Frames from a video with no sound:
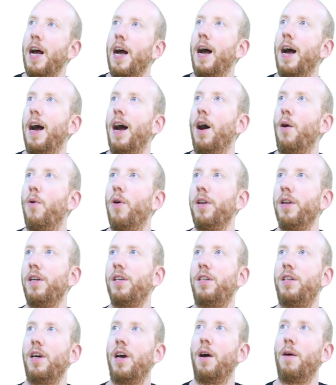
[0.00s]
One
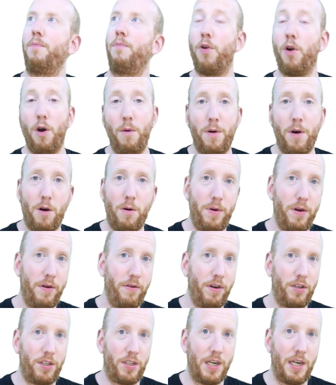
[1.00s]
is the Pro ball
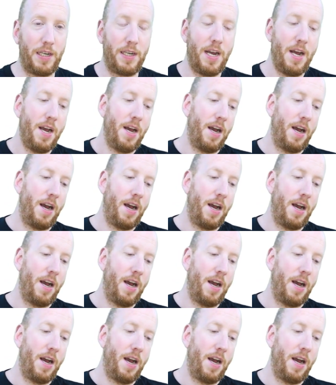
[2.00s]
bearing set.